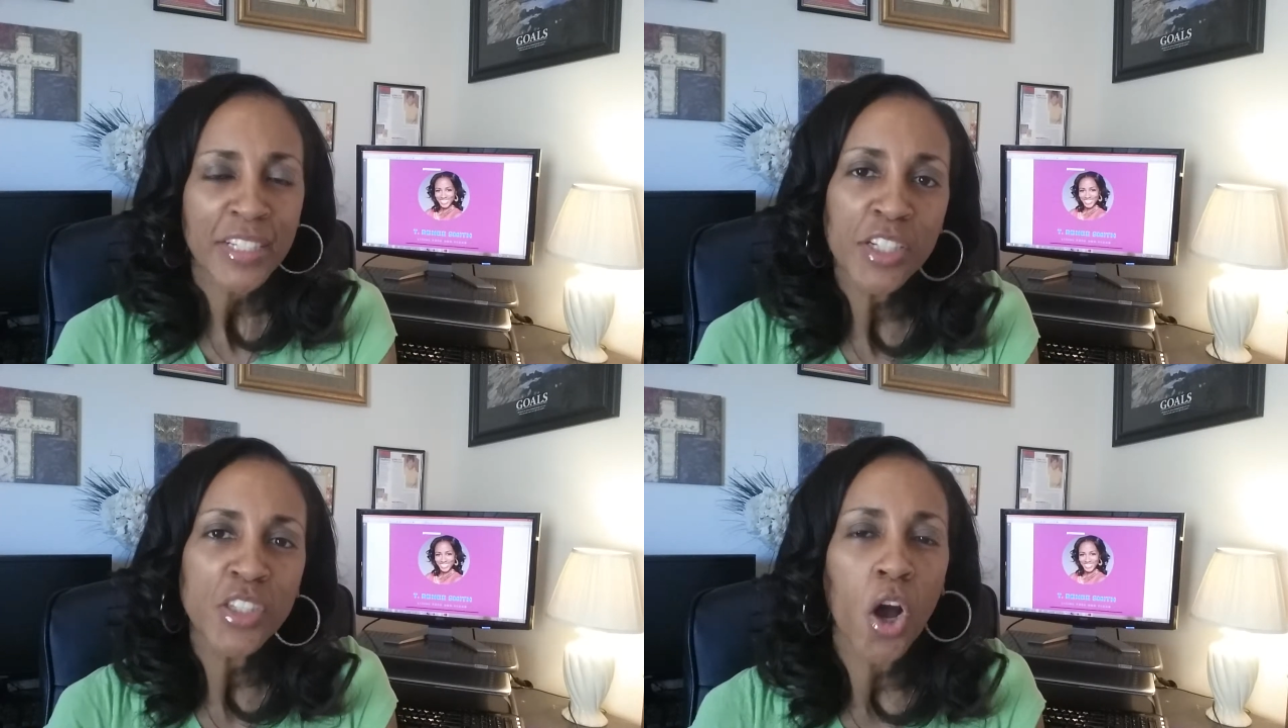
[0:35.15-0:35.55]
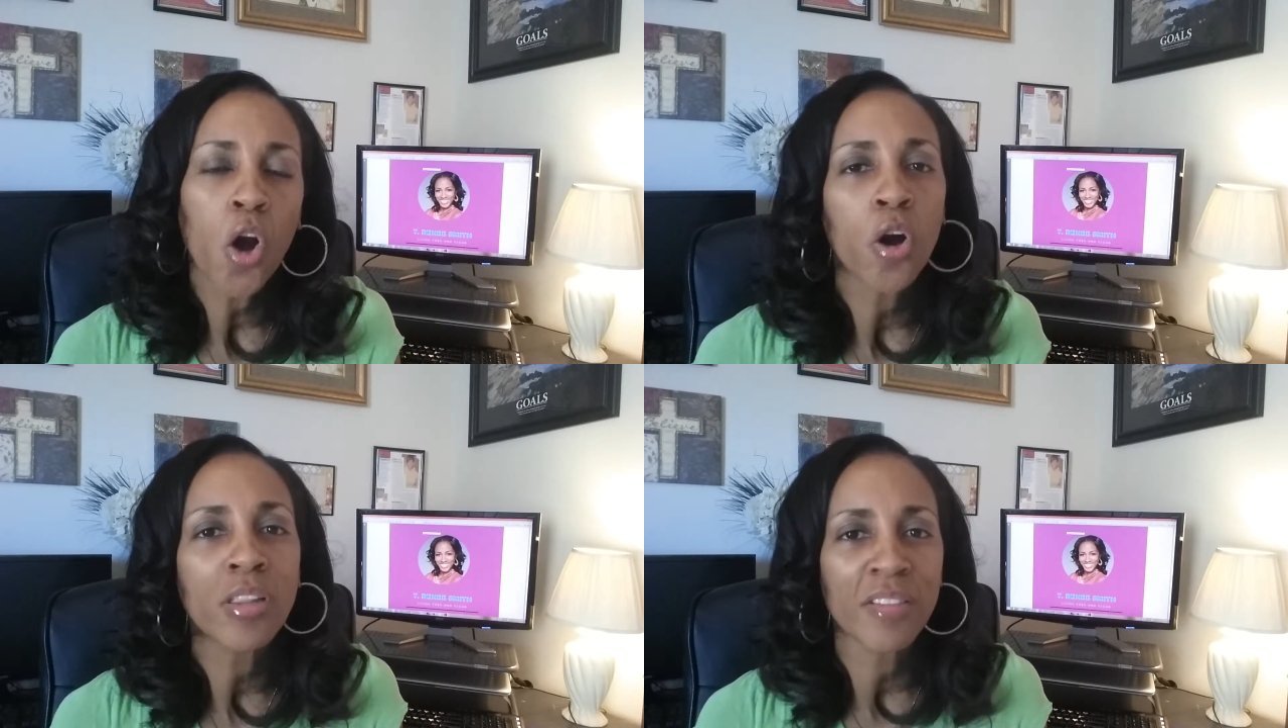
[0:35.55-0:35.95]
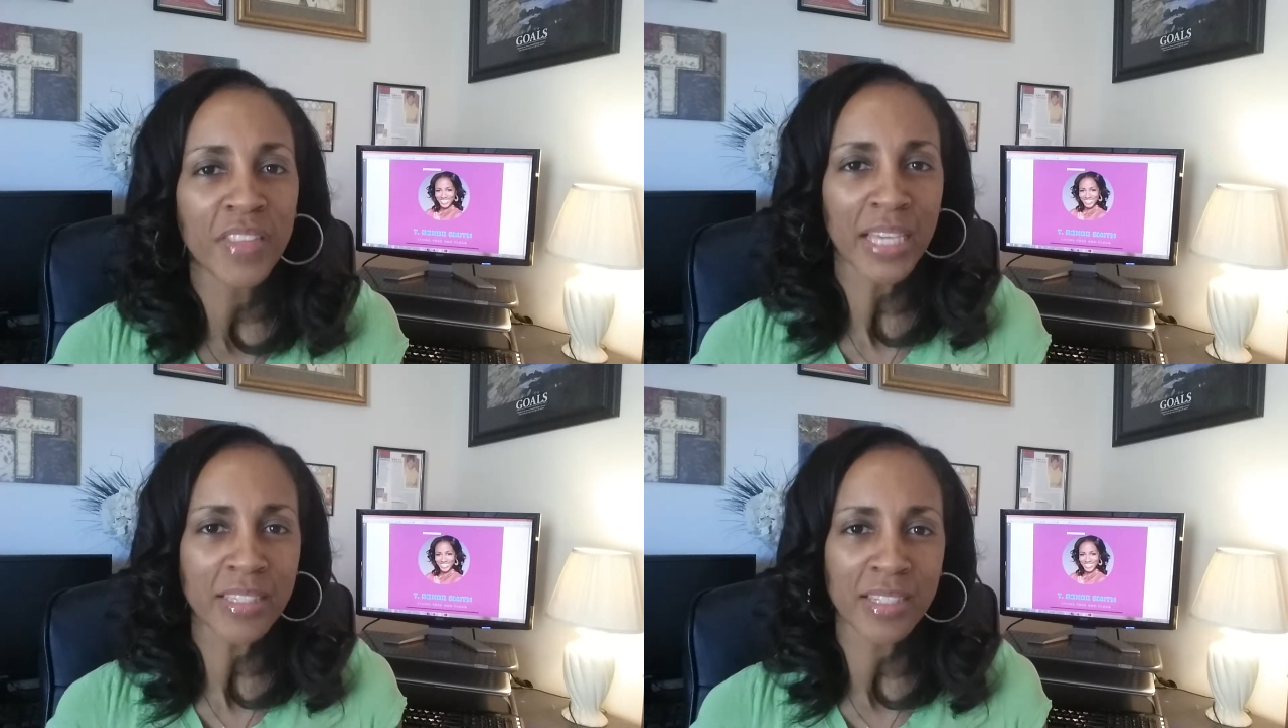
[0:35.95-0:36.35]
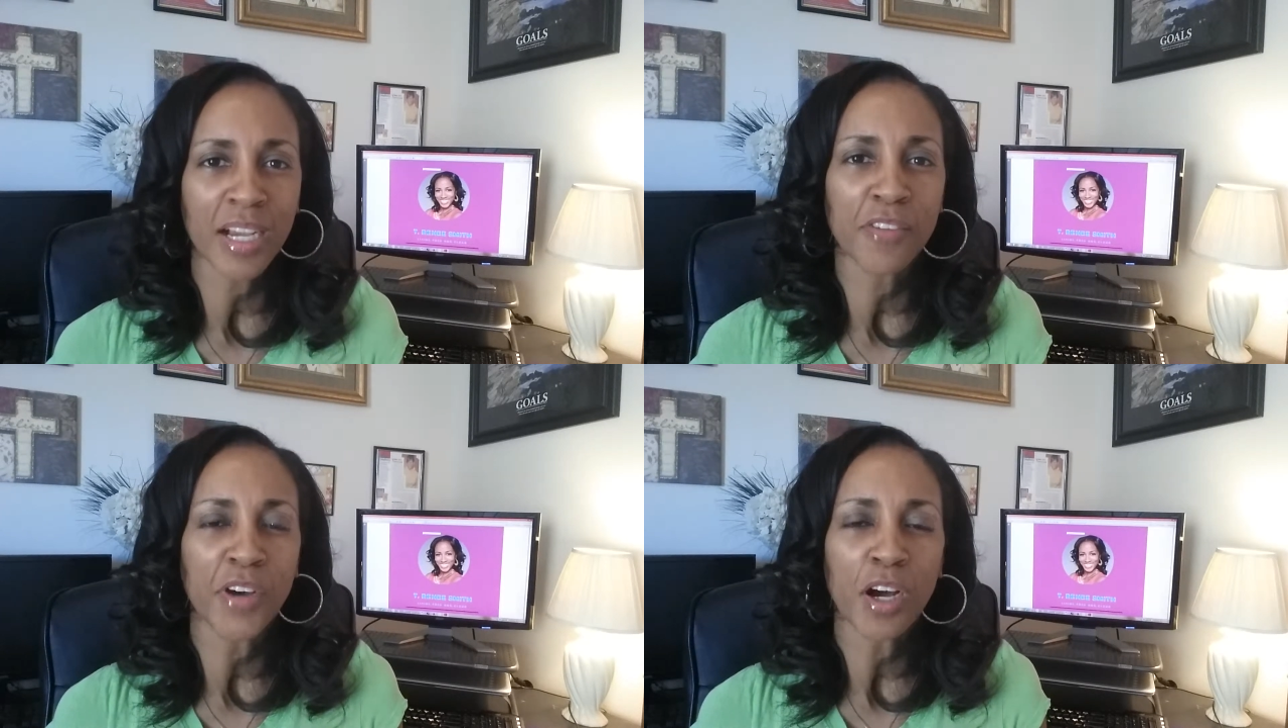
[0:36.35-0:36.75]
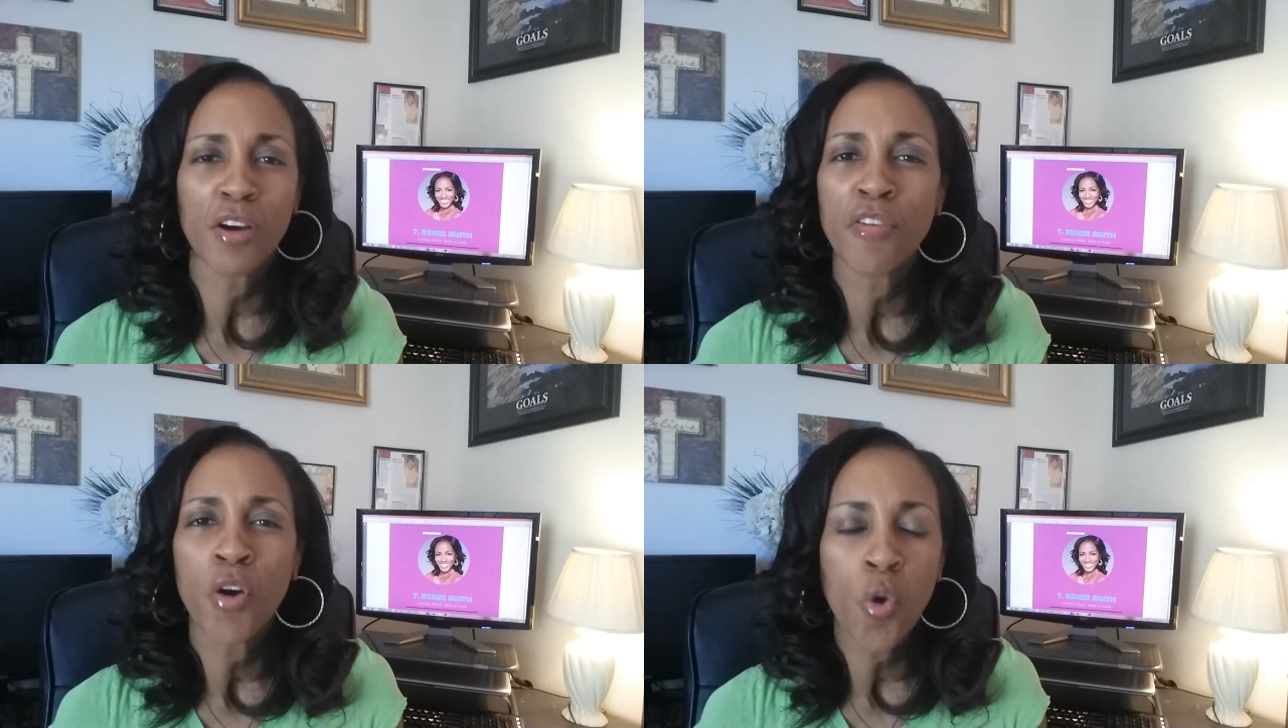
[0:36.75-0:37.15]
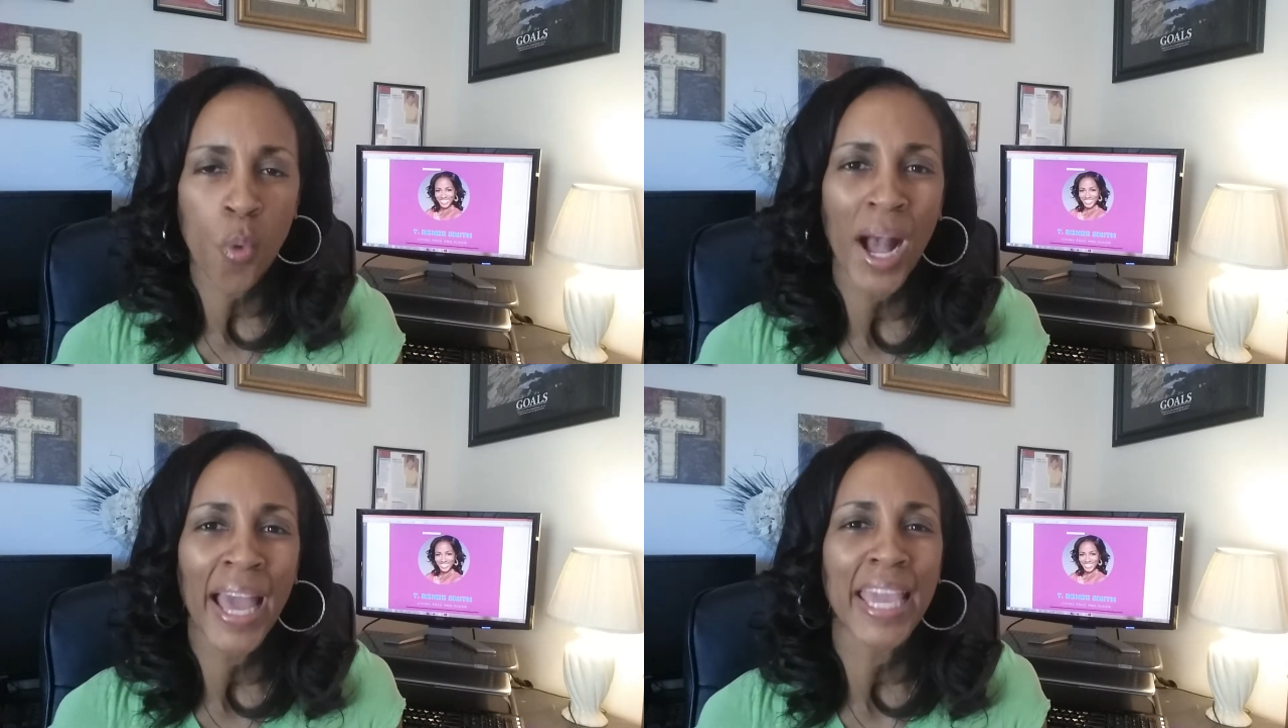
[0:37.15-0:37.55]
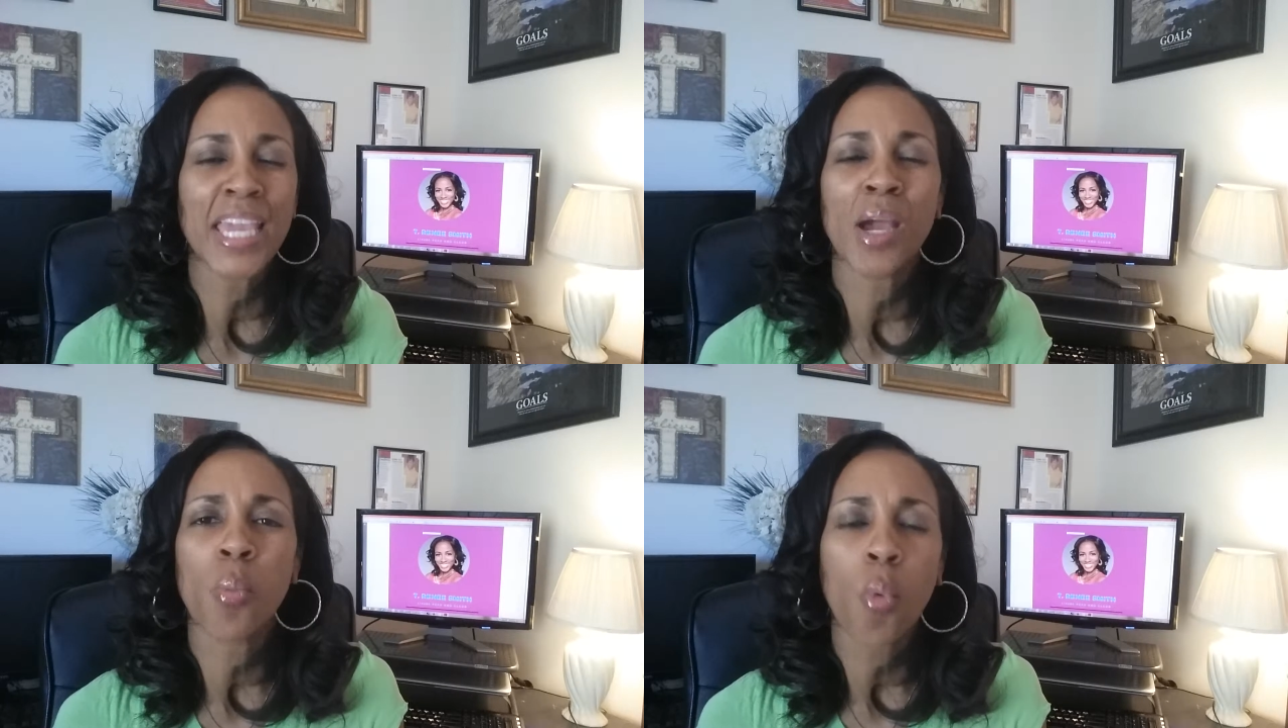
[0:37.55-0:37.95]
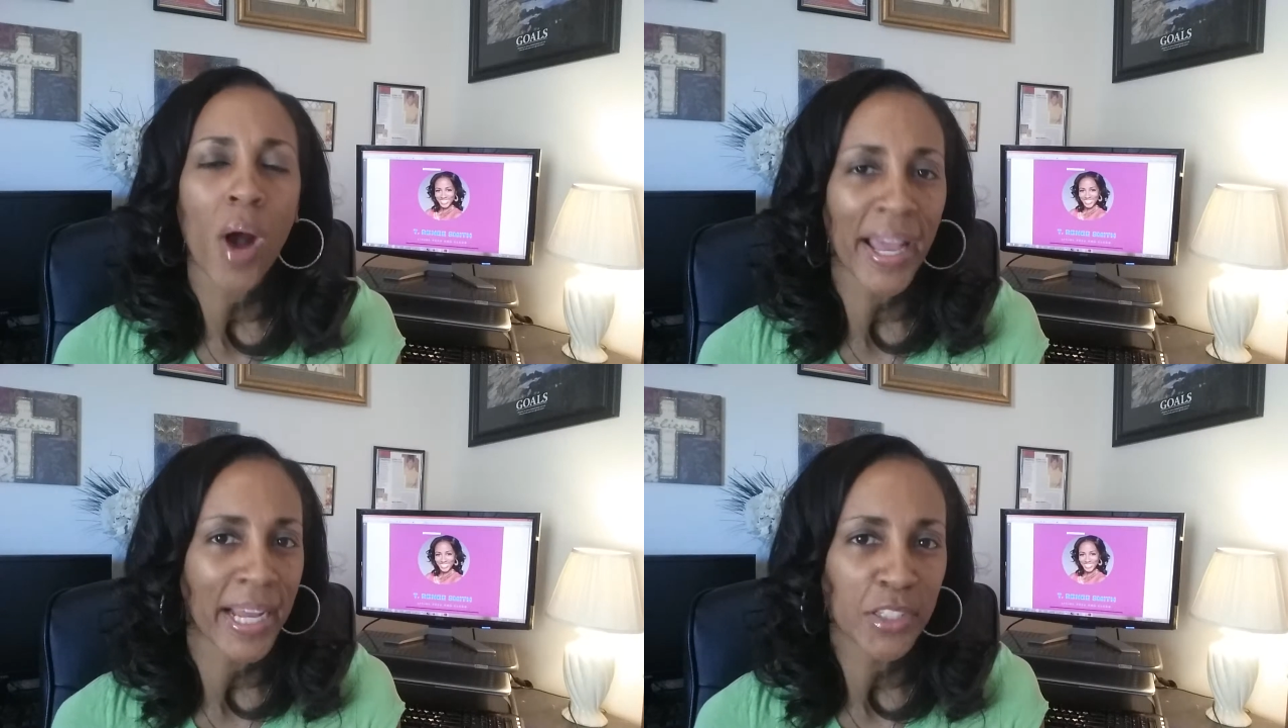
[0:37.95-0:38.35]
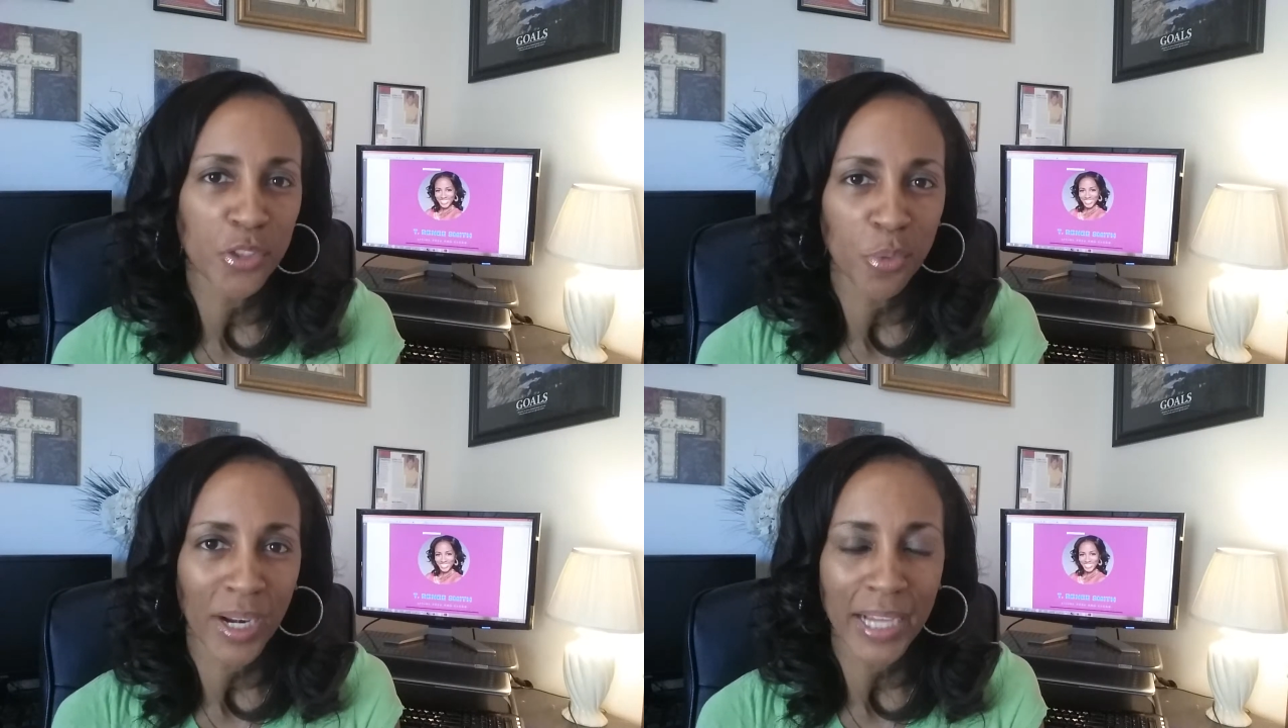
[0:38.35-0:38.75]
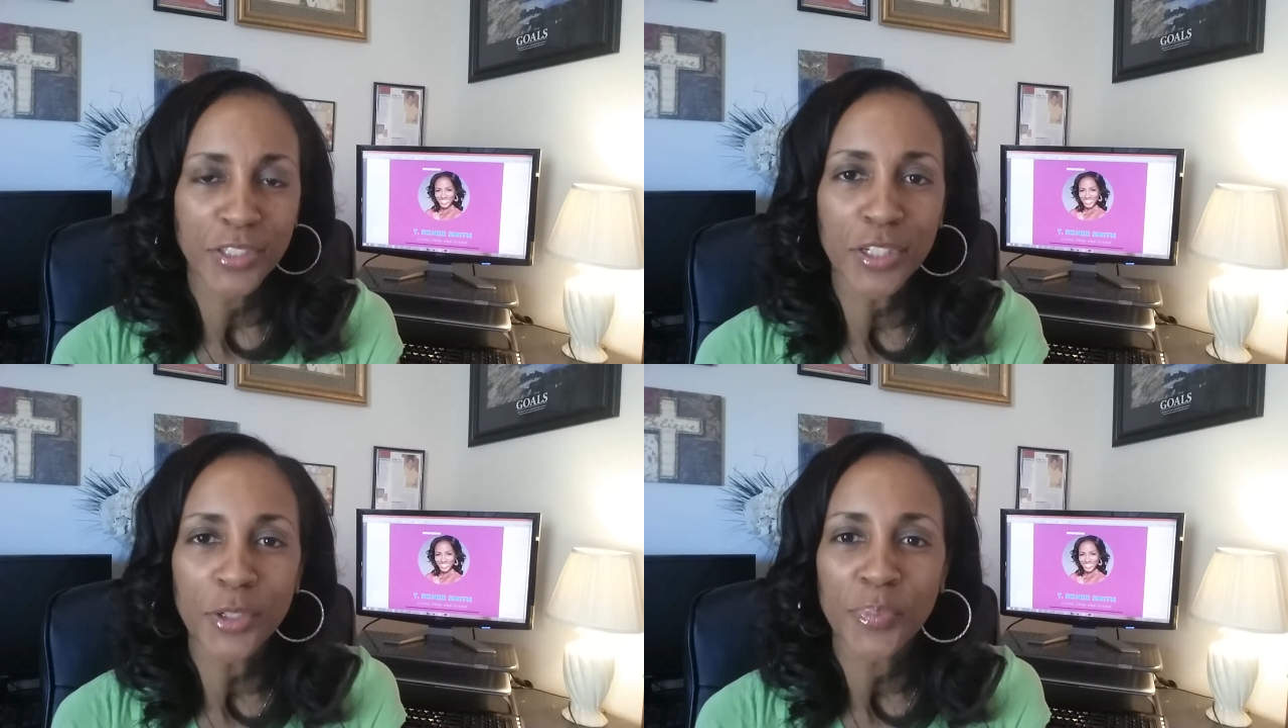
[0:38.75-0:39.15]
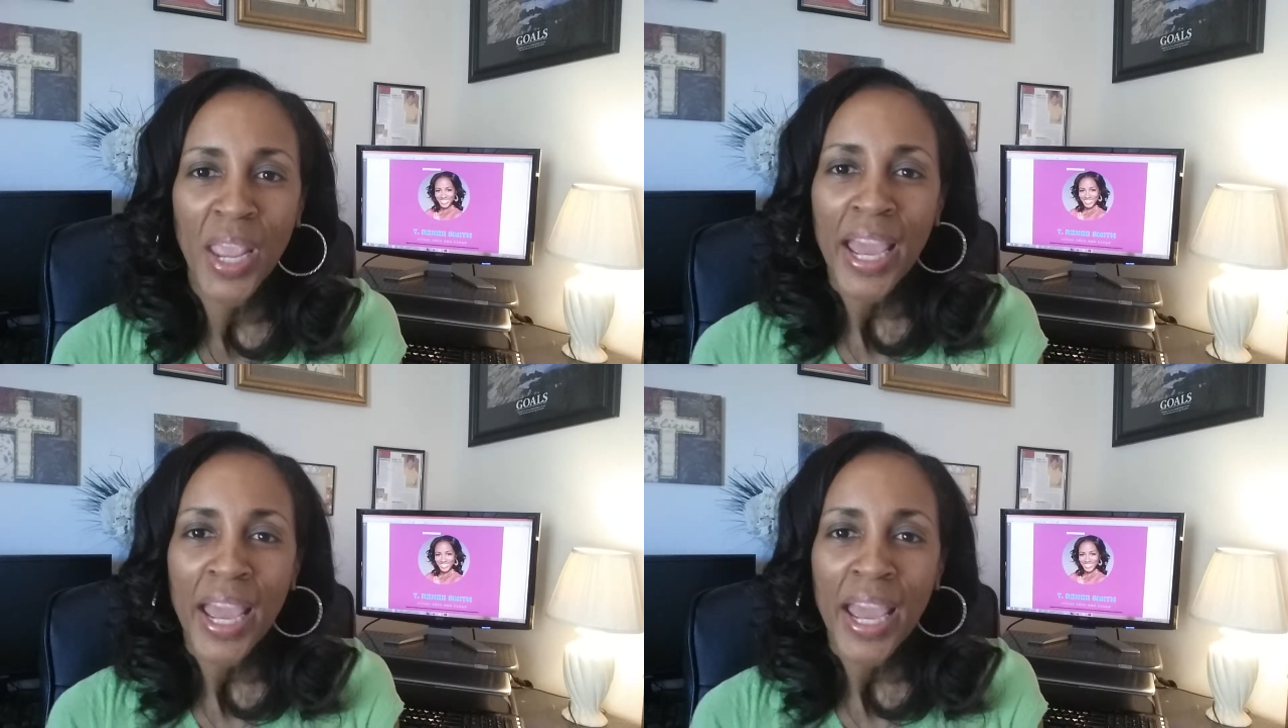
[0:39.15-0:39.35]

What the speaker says: just all of that stuff of who I am, why I do what I do.